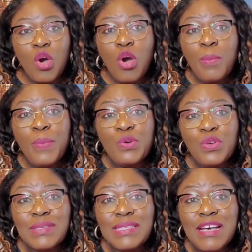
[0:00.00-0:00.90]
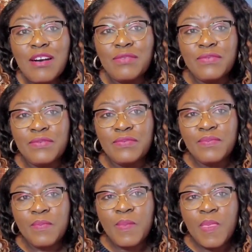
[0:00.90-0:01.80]
Humble yourself.
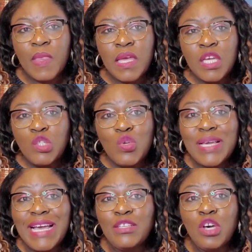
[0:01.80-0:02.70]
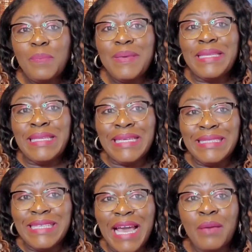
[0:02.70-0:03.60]
You cannot be
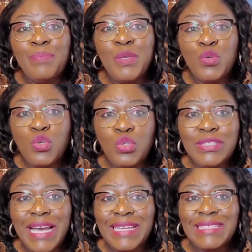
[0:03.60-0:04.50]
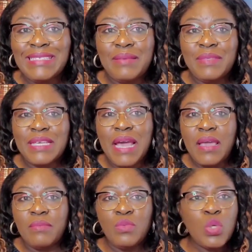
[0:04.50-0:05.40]
needy and be rude at the same
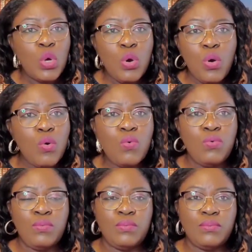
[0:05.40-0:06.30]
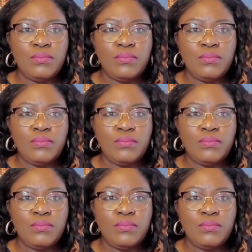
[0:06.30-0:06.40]
time. No.